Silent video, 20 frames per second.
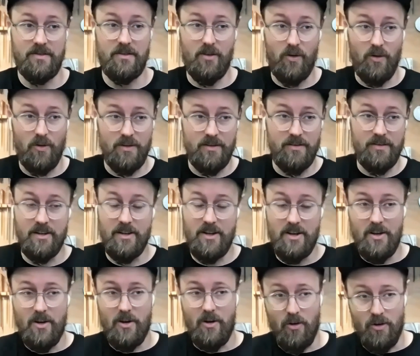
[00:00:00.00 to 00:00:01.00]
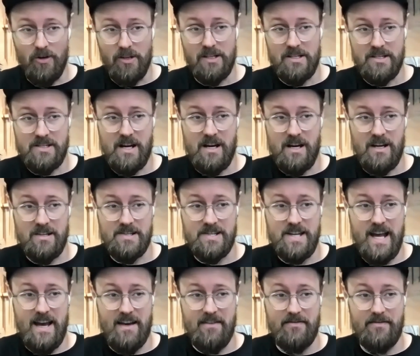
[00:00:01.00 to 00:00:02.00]
All the guitars
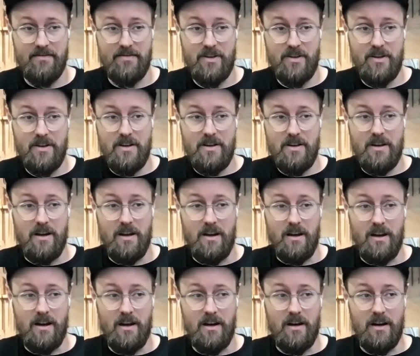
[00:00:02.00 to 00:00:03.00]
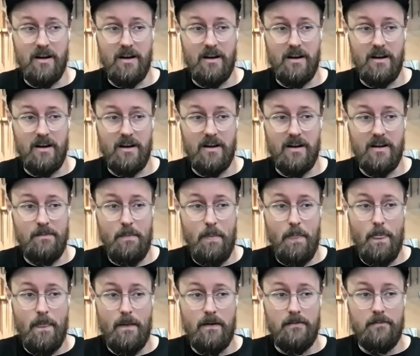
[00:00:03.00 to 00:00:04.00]
have a
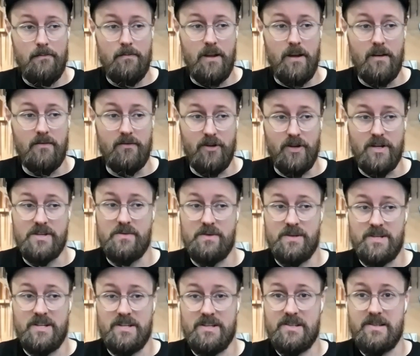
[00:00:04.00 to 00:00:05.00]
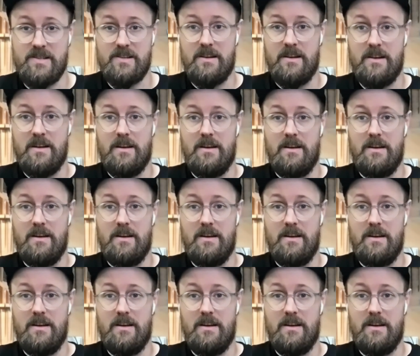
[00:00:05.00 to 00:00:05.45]
voice which is